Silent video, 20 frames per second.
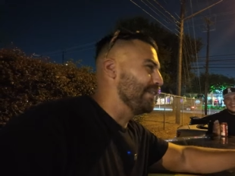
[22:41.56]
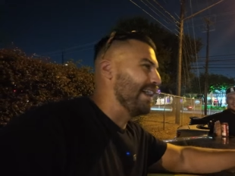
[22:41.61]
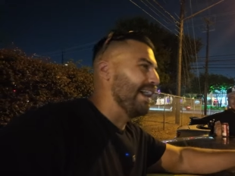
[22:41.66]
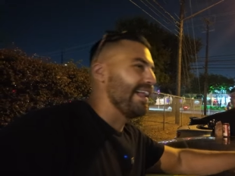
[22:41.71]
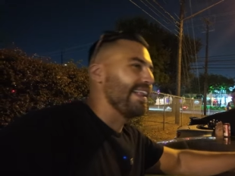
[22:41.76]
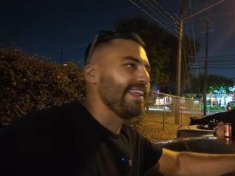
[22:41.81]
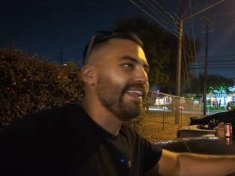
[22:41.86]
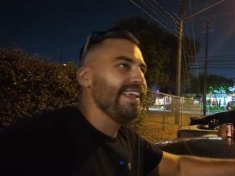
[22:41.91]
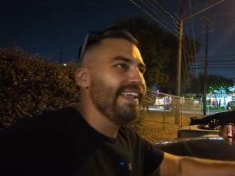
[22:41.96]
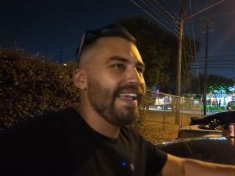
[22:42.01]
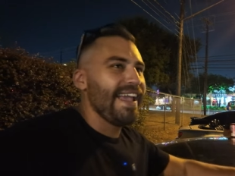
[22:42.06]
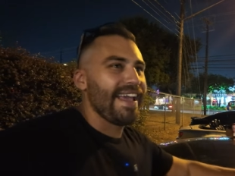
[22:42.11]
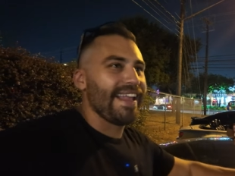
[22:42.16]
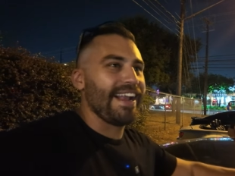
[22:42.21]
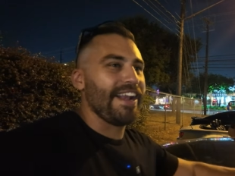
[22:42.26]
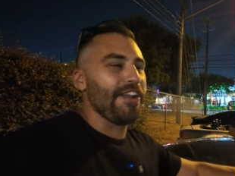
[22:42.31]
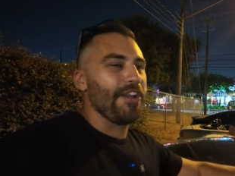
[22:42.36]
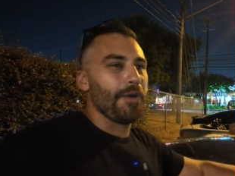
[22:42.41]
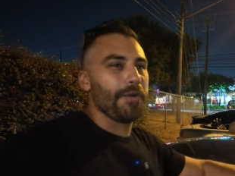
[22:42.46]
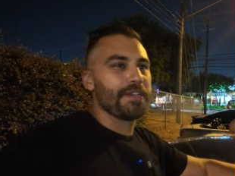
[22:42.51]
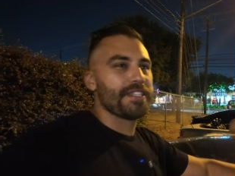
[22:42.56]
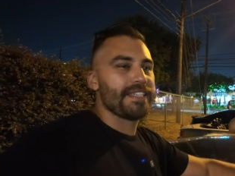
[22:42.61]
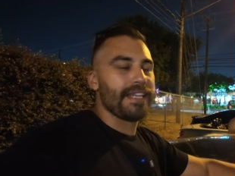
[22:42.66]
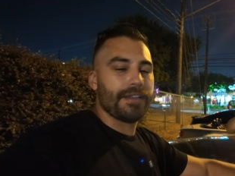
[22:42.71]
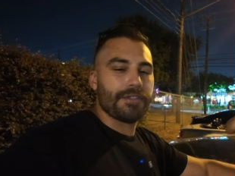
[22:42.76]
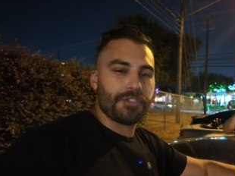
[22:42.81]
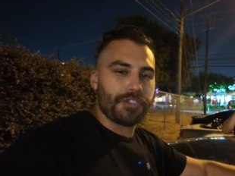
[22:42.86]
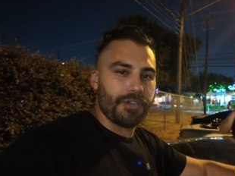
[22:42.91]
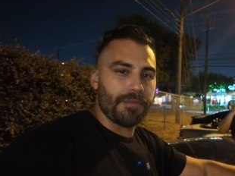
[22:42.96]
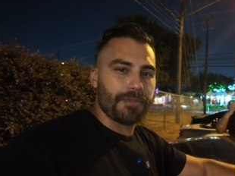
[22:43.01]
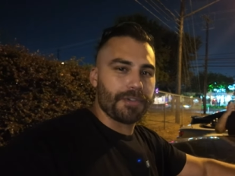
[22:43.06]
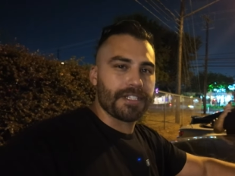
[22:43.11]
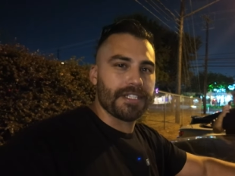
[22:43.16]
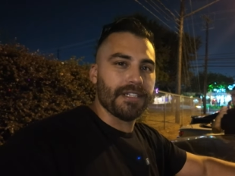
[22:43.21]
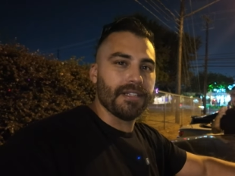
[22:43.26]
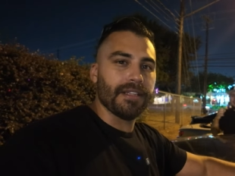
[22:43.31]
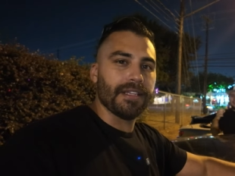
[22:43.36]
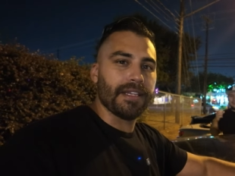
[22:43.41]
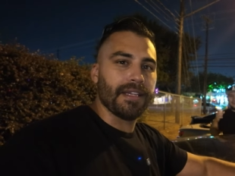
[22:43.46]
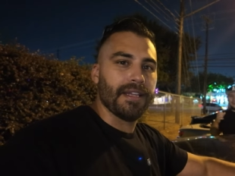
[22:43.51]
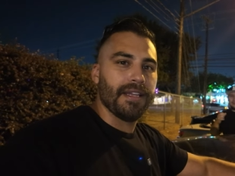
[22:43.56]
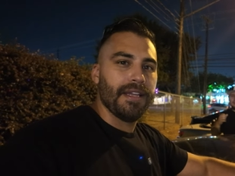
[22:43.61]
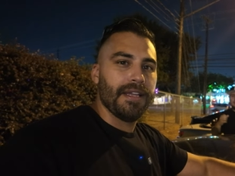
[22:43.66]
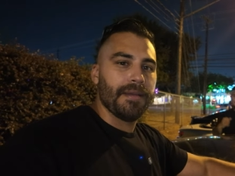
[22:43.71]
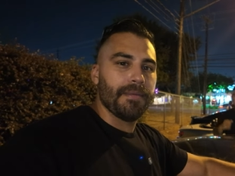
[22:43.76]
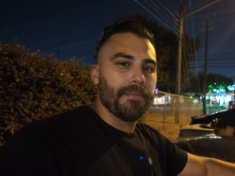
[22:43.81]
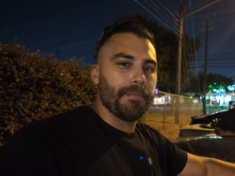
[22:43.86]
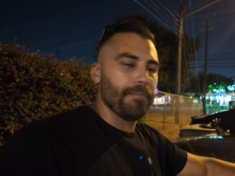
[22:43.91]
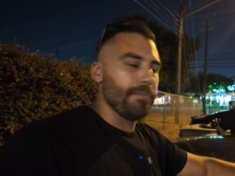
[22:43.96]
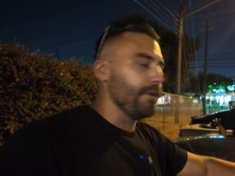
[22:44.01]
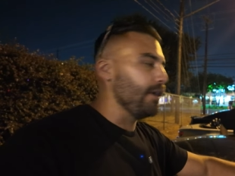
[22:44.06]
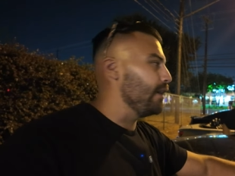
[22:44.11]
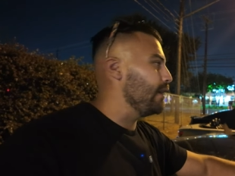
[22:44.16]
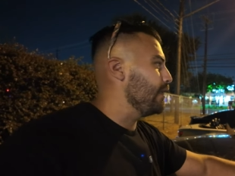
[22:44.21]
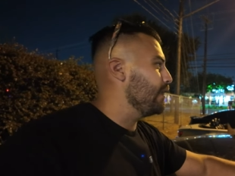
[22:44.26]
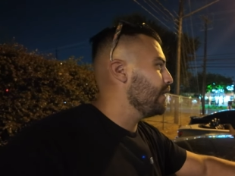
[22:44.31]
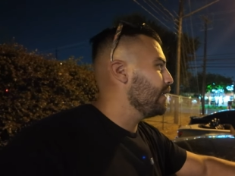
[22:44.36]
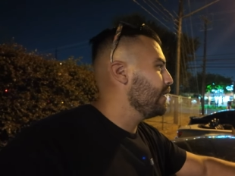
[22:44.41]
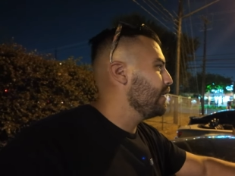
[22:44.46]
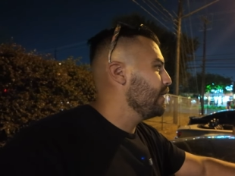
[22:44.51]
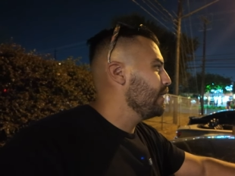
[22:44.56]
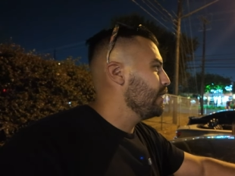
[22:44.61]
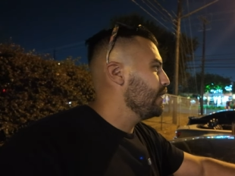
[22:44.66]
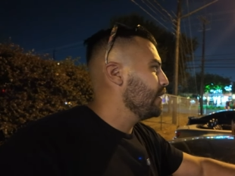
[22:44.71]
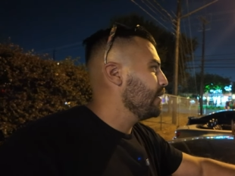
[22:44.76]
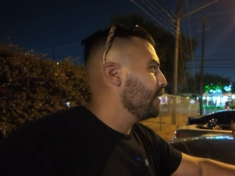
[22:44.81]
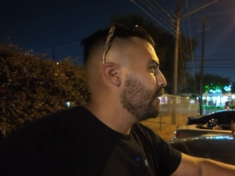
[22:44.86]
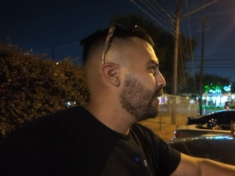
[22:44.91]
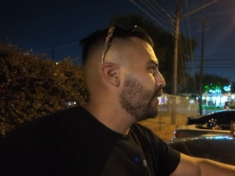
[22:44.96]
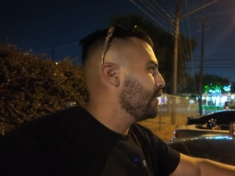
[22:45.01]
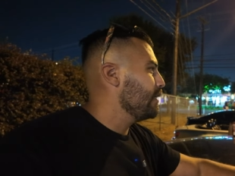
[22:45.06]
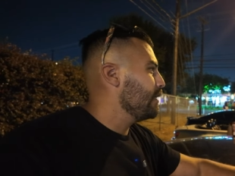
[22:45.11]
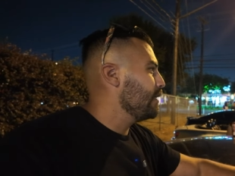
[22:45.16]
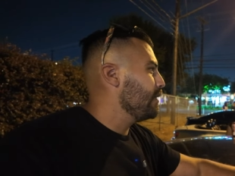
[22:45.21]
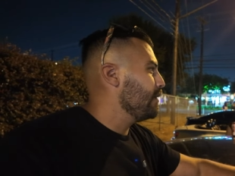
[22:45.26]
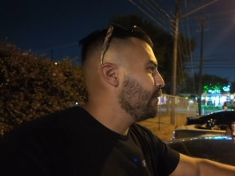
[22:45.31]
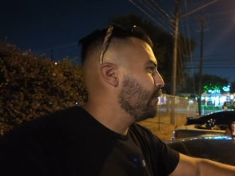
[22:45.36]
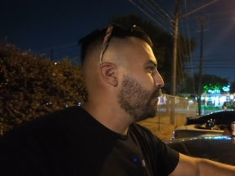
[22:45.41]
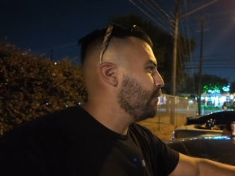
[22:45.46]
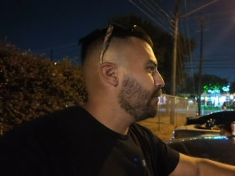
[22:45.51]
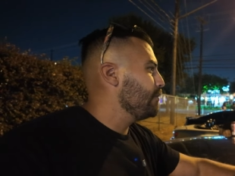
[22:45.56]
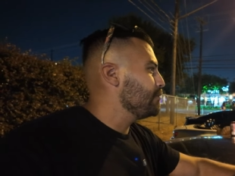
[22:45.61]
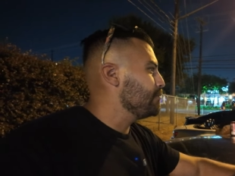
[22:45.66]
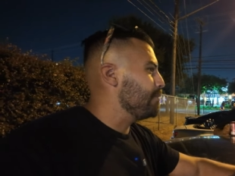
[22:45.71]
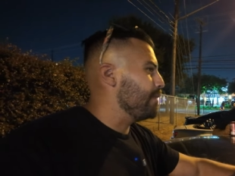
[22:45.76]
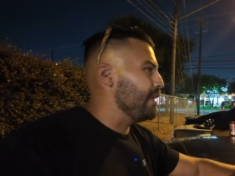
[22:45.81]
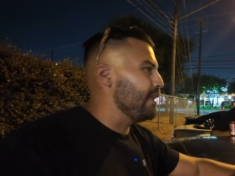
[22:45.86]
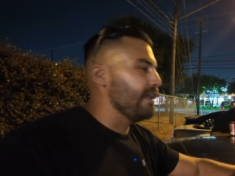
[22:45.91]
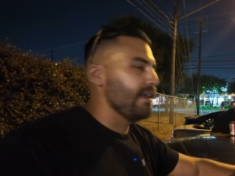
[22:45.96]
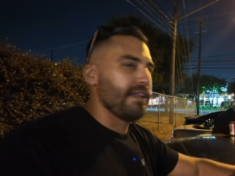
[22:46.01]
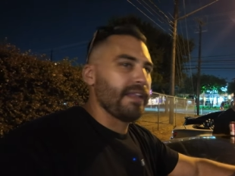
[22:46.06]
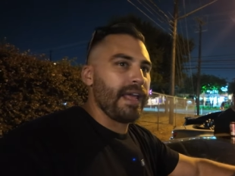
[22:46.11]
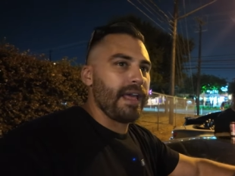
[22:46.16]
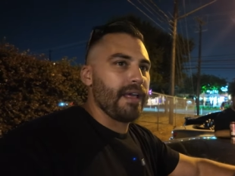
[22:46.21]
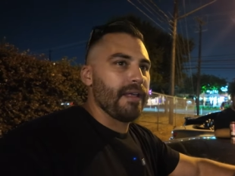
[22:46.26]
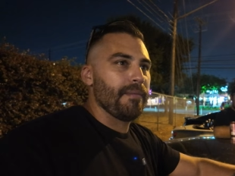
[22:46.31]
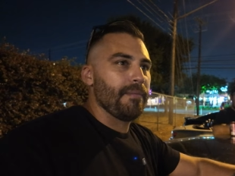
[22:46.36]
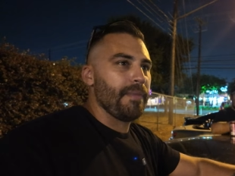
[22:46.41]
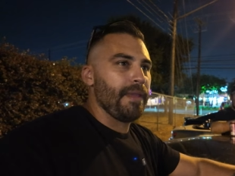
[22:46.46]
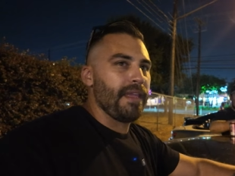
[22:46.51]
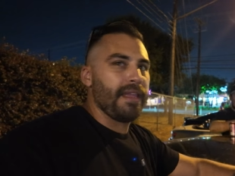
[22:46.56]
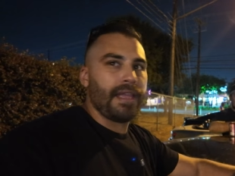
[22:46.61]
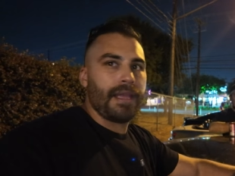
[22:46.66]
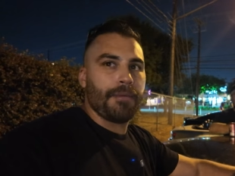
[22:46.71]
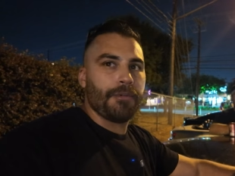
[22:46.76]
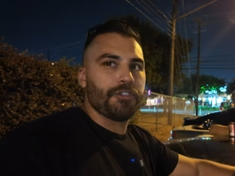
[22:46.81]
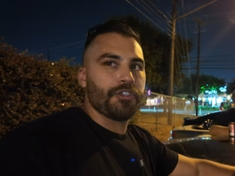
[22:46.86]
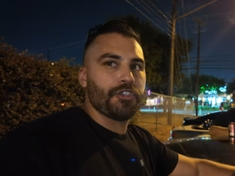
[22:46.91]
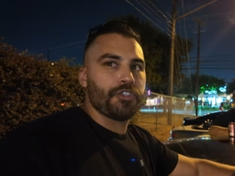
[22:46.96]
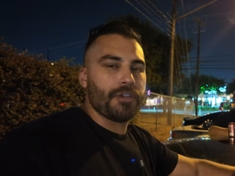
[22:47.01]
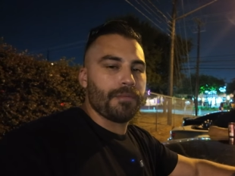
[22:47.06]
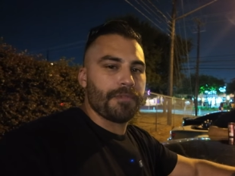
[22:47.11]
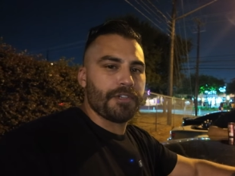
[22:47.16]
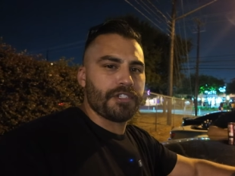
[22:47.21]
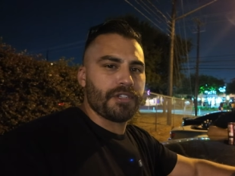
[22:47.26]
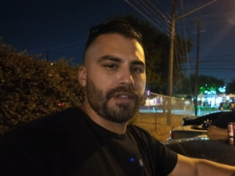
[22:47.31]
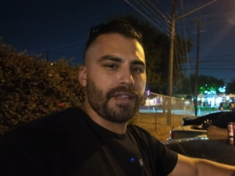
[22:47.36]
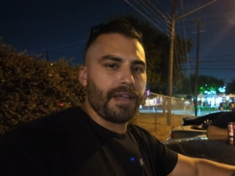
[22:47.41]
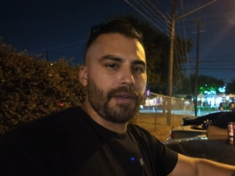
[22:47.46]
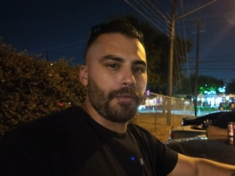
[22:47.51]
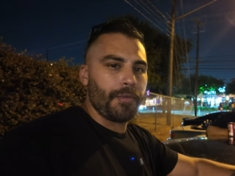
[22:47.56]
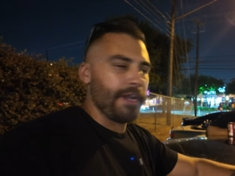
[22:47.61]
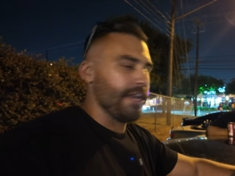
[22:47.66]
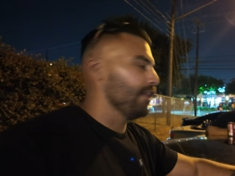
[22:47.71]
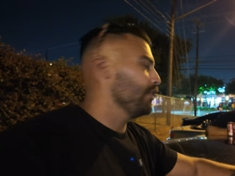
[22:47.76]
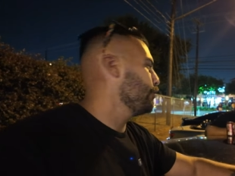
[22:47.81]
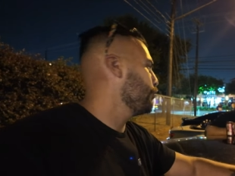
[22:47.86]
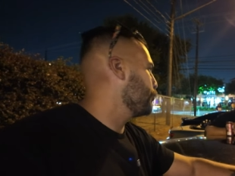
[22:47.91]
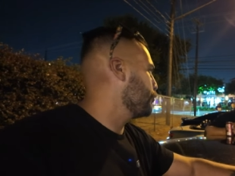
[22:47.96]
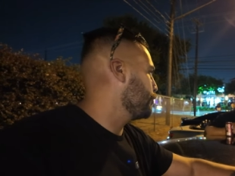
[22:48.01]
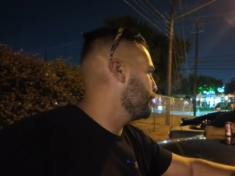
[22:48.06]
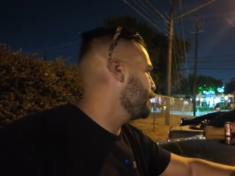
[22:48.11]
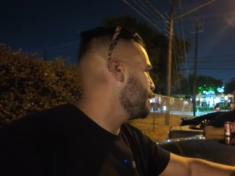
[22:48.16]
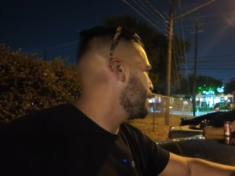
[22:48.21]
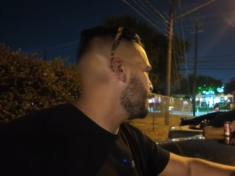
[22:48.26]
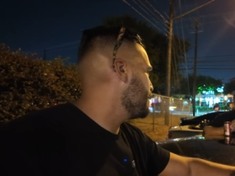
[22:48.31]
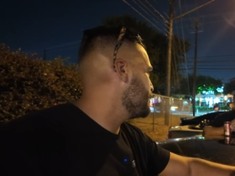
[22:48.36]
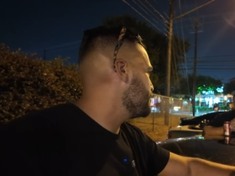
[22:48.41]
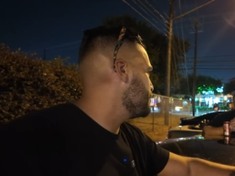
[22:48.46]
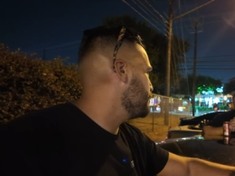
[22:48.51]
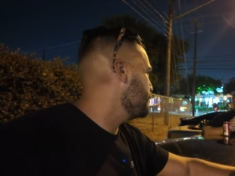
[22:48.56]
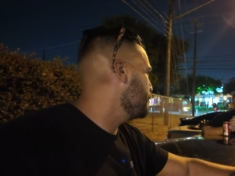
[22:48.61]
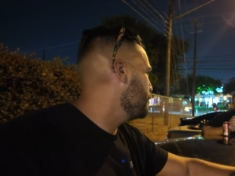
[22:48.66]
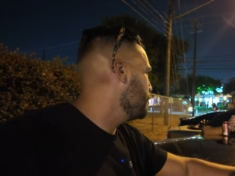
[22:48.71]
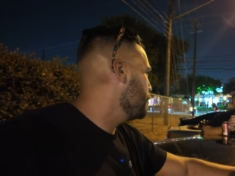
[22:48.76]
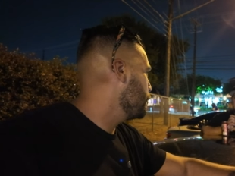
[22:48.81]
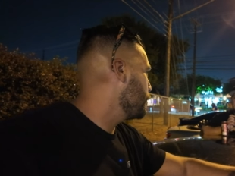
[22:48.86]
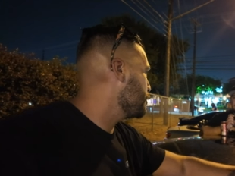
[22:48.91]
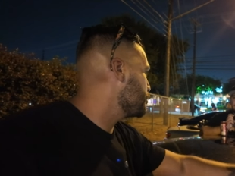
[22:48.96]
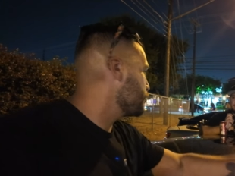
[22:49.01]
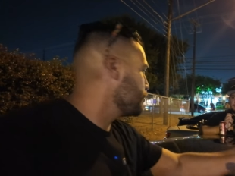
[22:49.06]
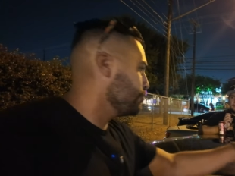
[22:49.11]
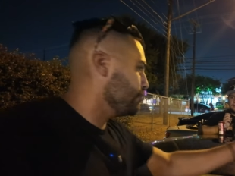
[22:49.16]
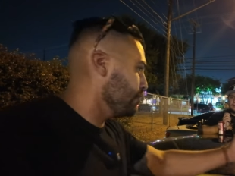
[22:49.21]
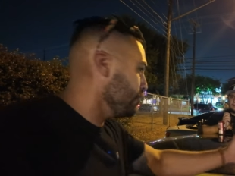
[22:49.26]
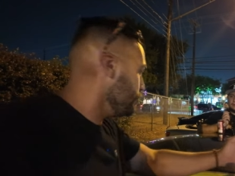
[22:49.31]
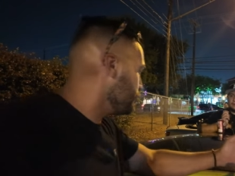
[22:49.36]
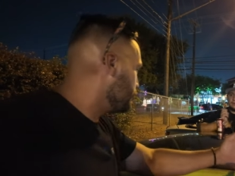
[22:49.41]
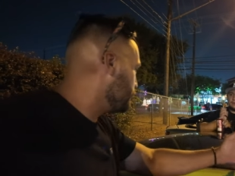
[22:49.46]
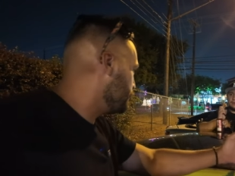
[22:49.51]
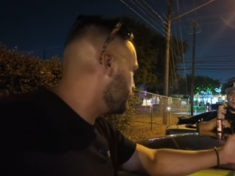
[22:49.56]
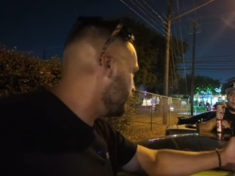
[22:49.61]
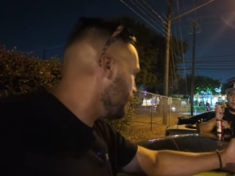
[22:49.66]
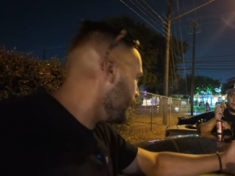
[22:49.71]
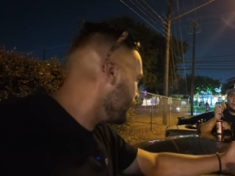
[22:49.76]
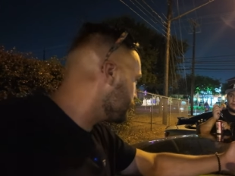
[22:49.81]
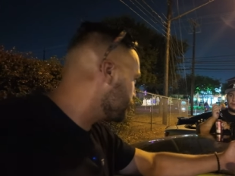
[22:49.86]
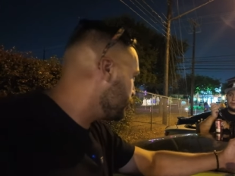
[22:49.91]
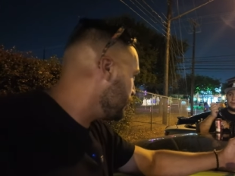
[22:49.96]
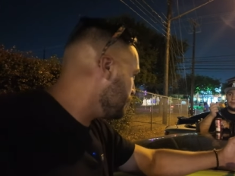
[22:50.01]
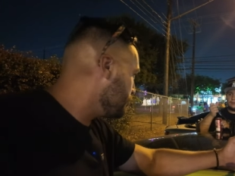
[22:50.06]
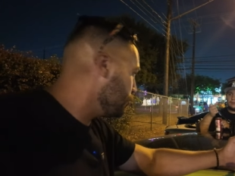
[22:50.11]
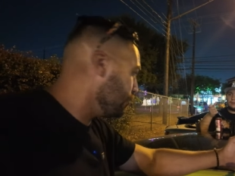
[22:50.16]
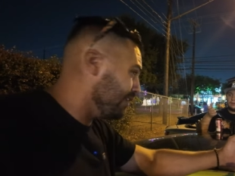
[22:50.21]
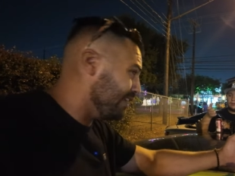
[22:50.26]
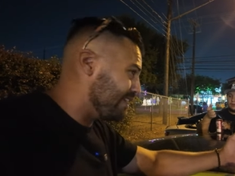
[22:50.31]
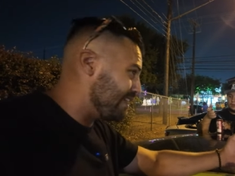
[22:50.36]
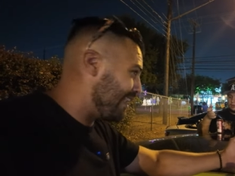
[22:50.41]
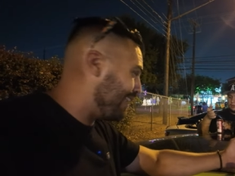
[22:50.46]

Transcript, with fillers: Bugatti. And I know it sounds super silly, but being able to jump into that Wrangler 392, which they're not cheap. They're like